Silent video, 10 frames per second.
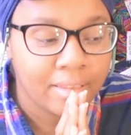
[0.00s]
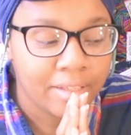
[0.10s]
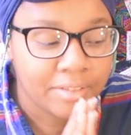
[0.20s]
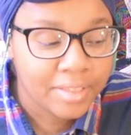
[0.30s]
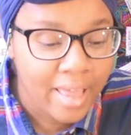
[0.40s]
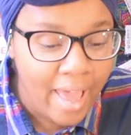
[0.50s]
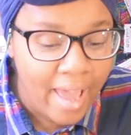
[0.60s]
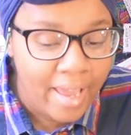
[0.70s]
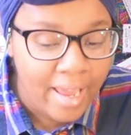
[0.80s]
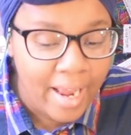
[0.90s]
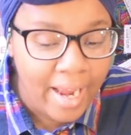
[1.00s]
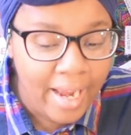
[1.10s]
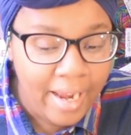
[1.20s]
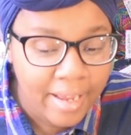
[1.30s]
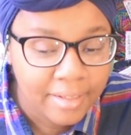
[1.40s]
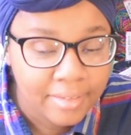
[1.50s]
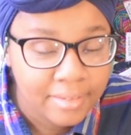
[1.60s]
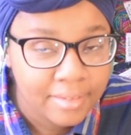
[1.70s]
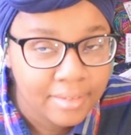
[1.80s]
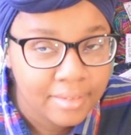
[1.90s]
There's that, and
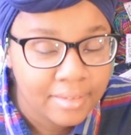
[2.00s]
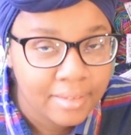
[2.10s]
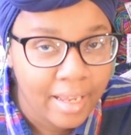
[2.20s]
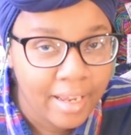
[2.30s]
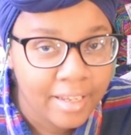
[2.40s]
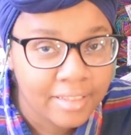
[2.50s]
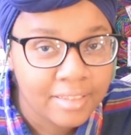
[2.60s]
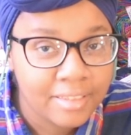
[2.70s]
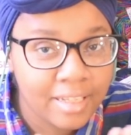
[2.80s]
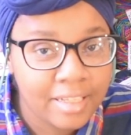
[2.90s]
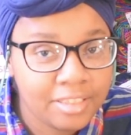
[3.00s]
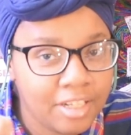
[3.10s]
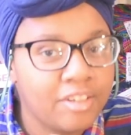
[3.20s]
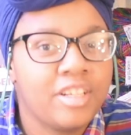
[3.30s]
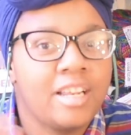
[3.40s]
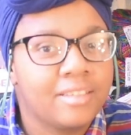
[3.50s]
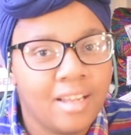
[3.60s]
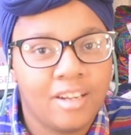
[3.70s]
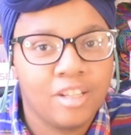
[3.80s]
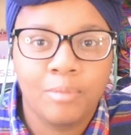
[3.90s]
and today's channel chat is
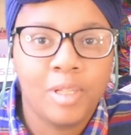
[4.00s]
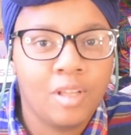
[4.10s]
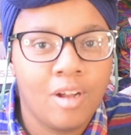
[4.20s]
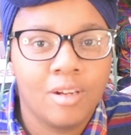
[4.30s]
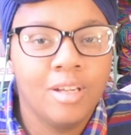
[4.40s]
not going to be long